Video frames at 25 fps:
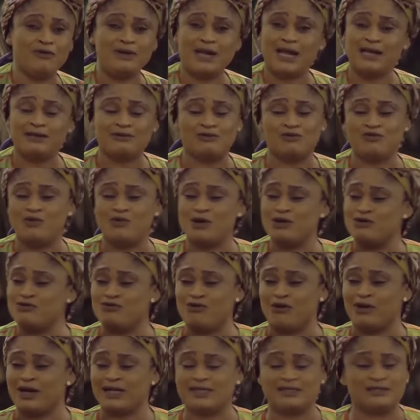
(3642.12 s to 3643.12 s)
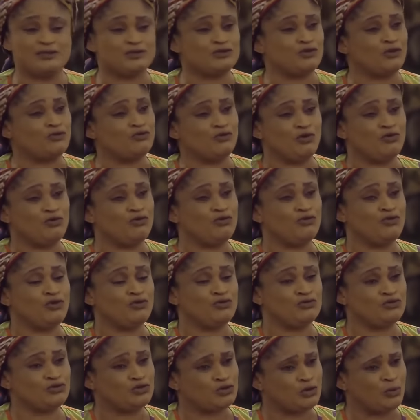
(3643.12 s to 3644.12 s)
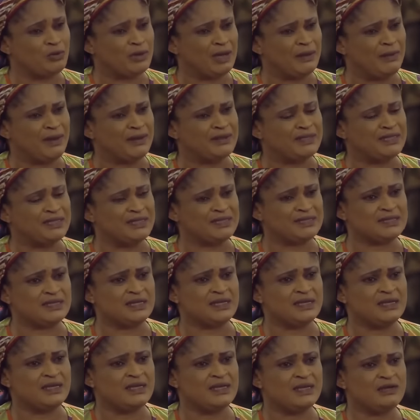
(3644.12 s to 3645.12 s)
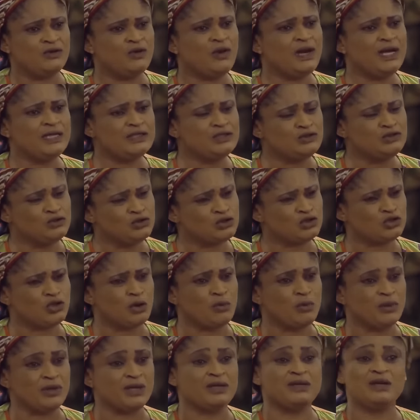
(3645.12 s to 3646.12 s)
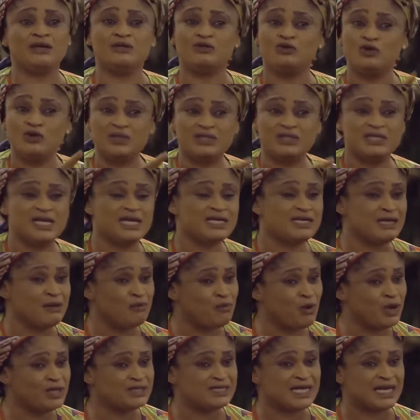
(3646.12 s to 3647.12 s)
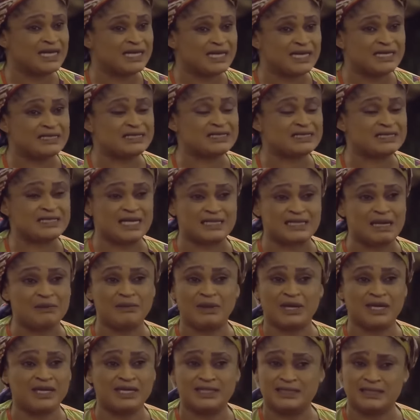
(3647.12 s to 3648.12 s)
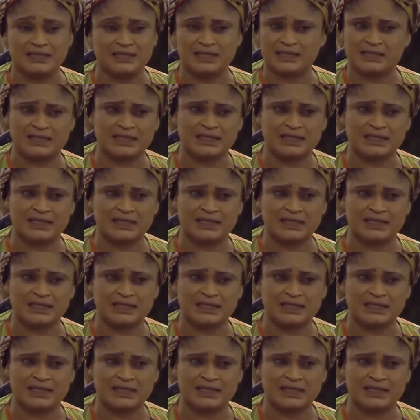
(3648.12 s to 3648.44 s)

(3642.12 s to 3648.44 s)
don't like the way you're getting you're too stubborn about this. You're getting too stubborn. Do you think the boys and girls that are making it in